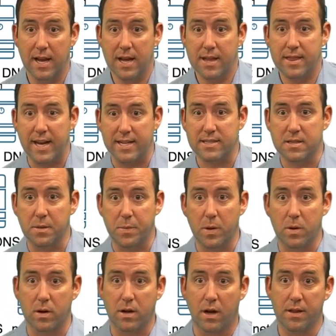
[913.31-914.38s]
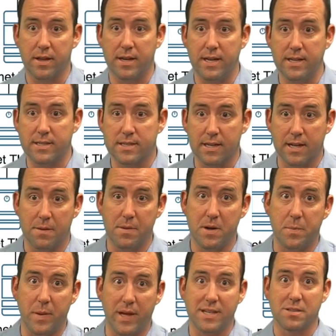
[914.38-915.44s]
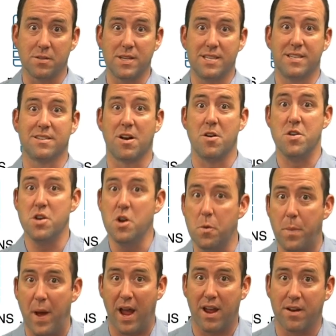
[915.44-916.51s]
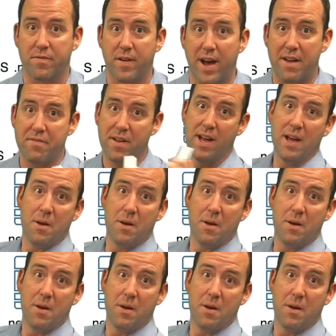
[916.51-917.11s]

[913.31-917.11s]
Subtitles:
That's the protocol that needs to come into play. So this is our new packet 5.